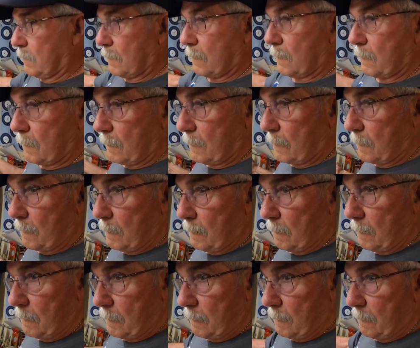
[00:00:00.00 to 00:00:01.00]

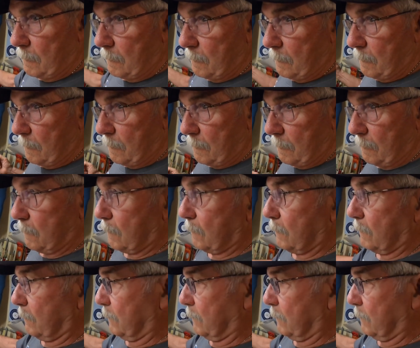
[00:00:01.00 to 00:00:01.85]
Nothing is said.